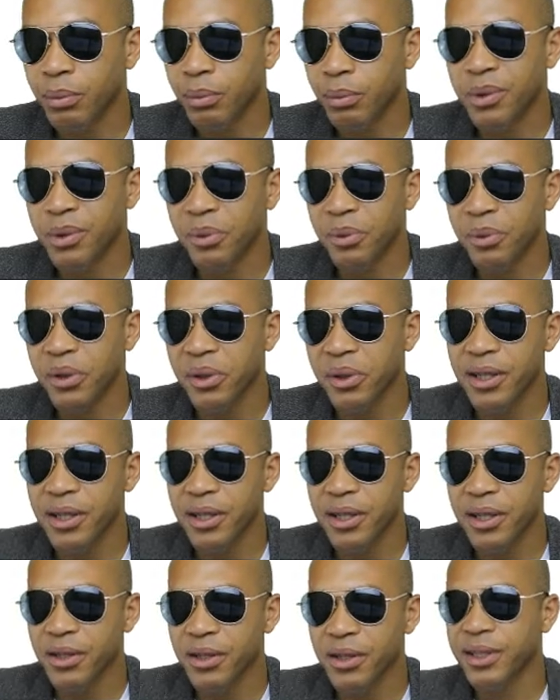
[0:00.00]
break up some of
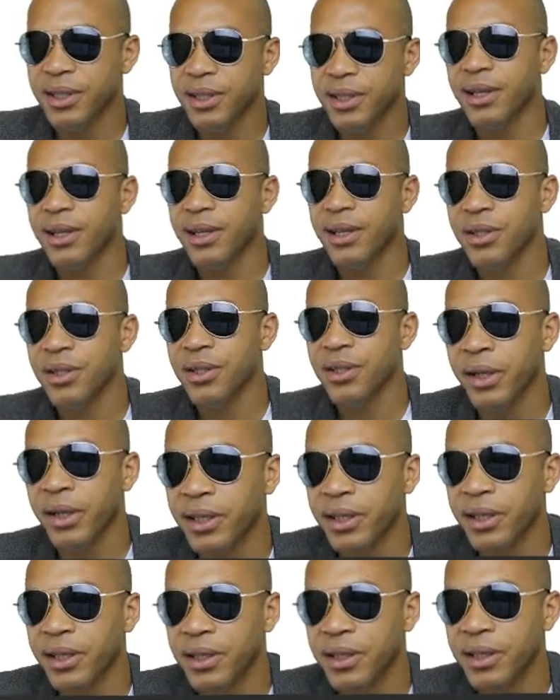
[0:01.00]
the text so
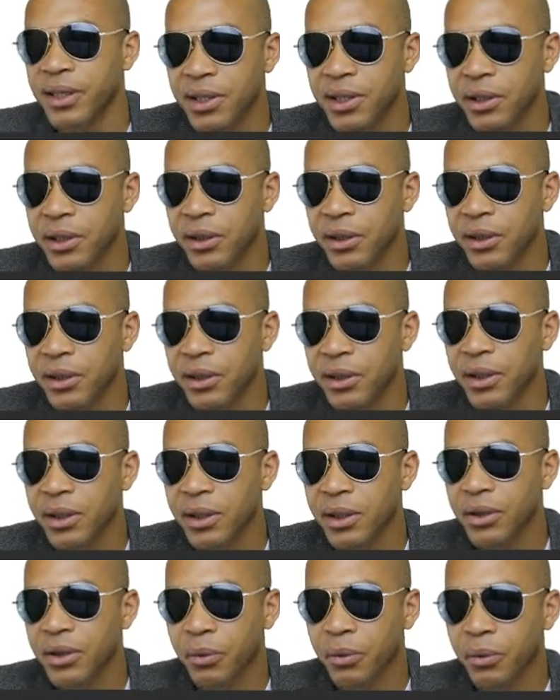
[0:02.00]
that it's easier
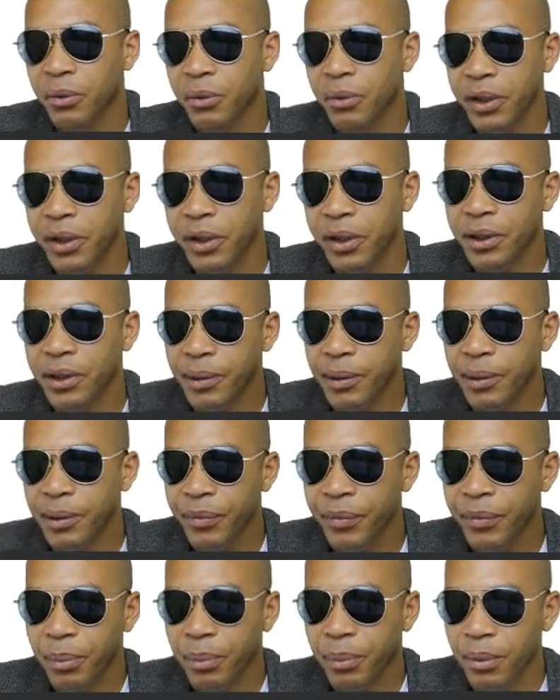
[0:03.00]
to read.
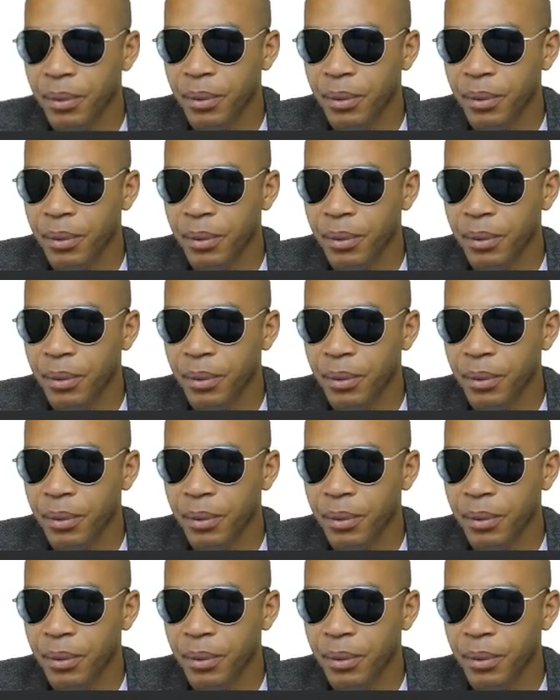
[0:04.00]
I'd